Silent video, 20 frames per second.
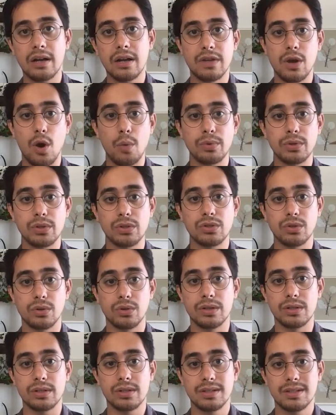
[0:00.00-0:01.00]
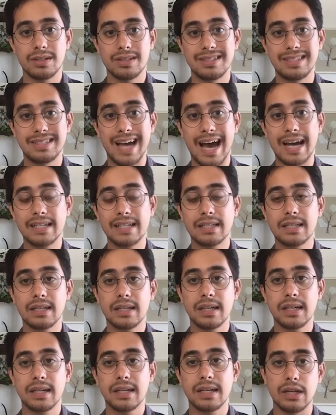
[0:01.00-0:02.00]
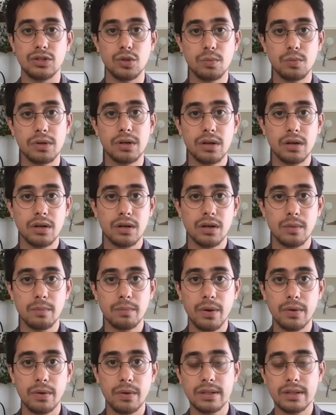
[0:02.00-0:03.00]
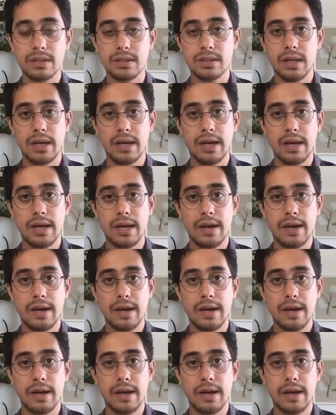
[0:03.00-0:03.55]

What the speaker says: the open source Dask and Jupyter components